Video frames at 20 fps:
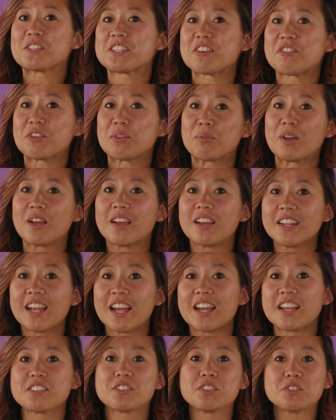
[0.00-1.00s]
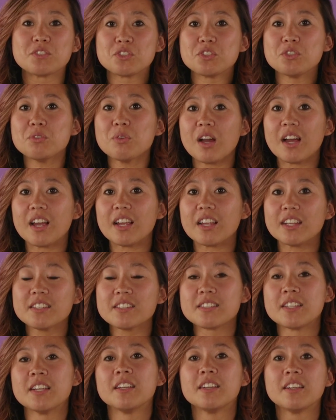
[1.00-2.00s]
a cephalopod has two
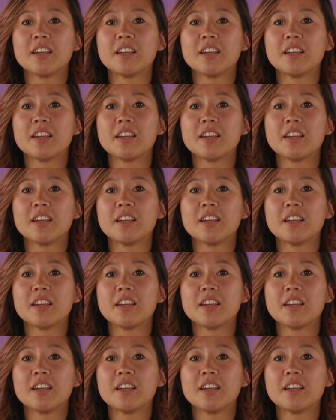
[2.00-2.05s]
eyes,